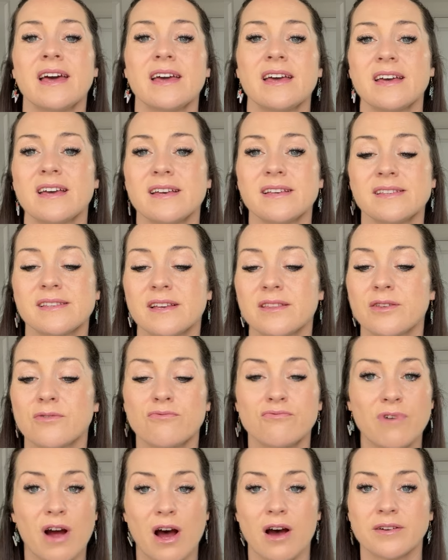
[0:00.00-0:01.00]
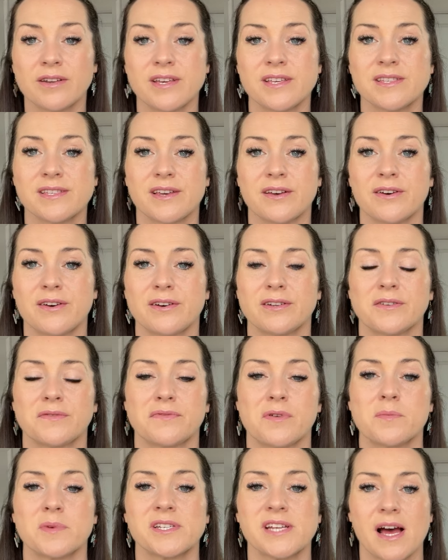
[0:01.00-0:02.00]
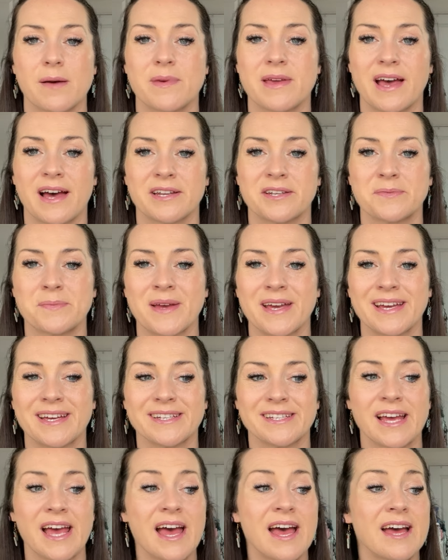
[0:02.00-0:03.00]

is the Rani skirt from Tammy Handmade.